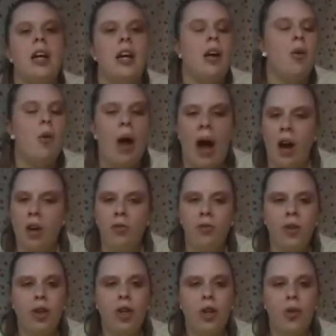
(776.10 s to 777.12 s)

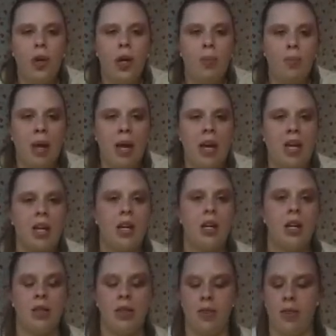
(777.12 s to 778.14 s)
However you want to make
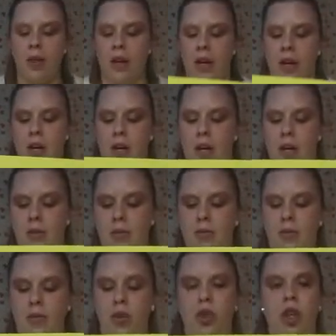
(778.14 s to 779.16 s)
the
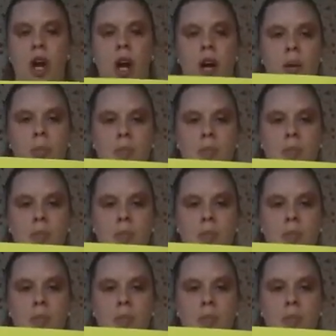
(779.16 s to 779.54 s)
job